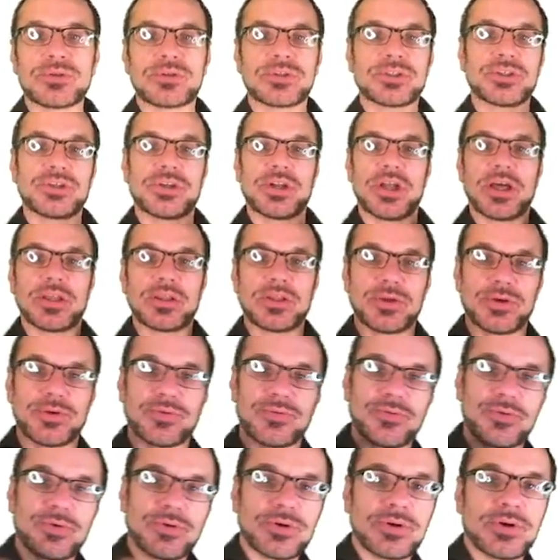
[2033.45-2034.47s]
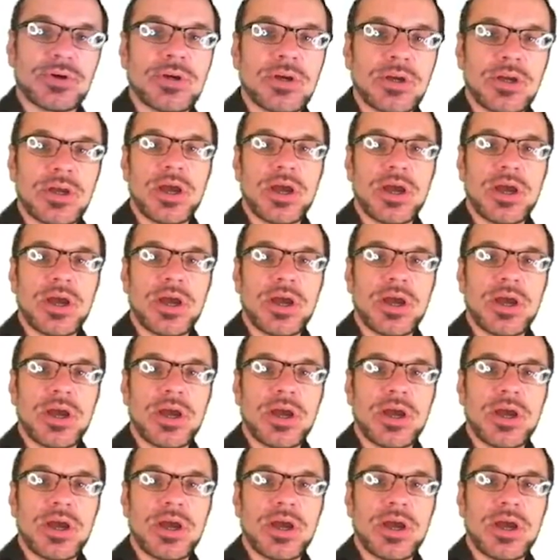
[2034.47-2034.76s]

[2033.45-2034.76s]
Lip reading: or should not look for